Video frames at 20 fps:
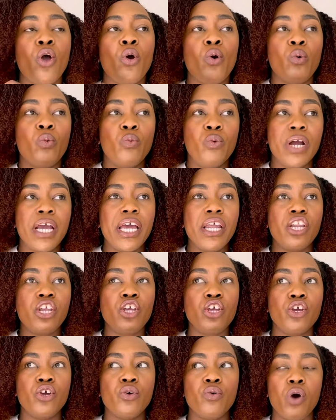when
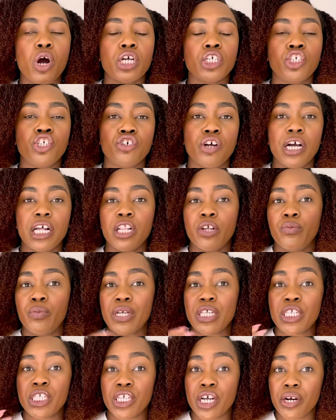you are struggling with
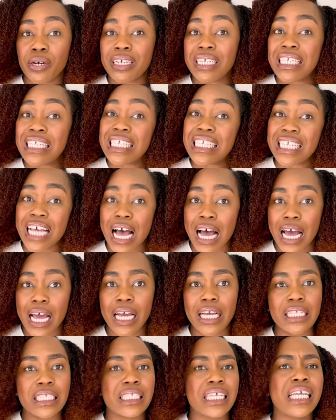certain
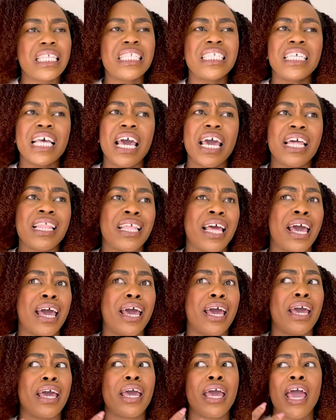signs, let's say
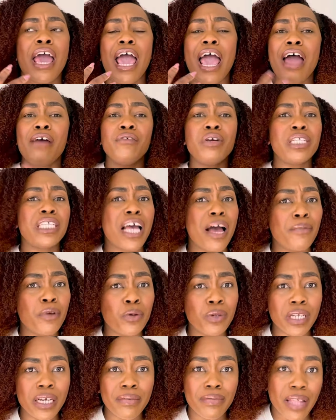that every time you
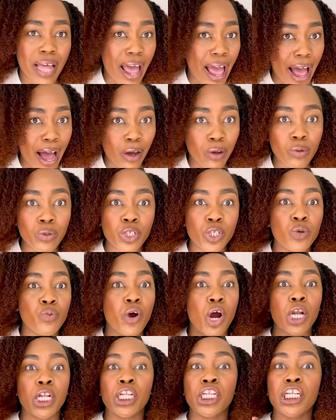leave the house, you are
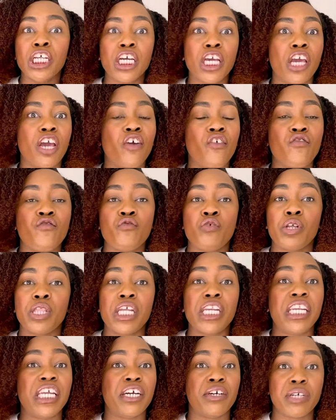looking for the
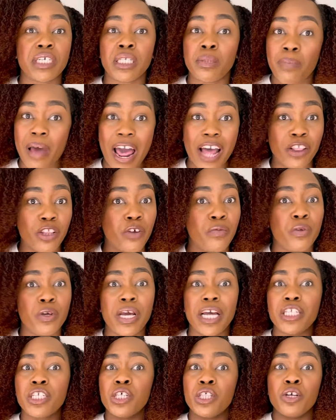nearest bathroom. You
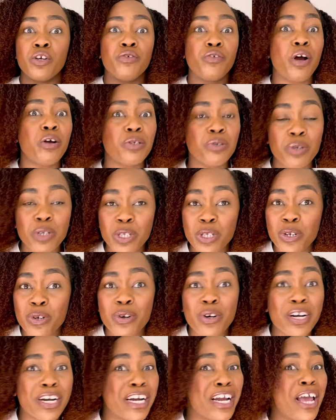get to the grocery
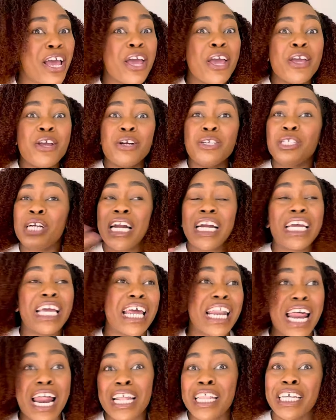store, you're trying to get
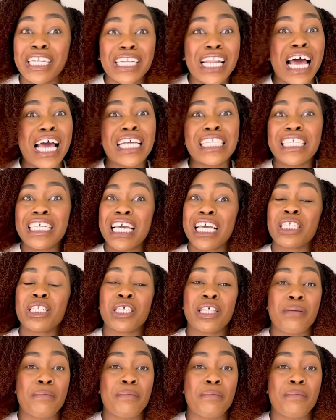out of the line to get to the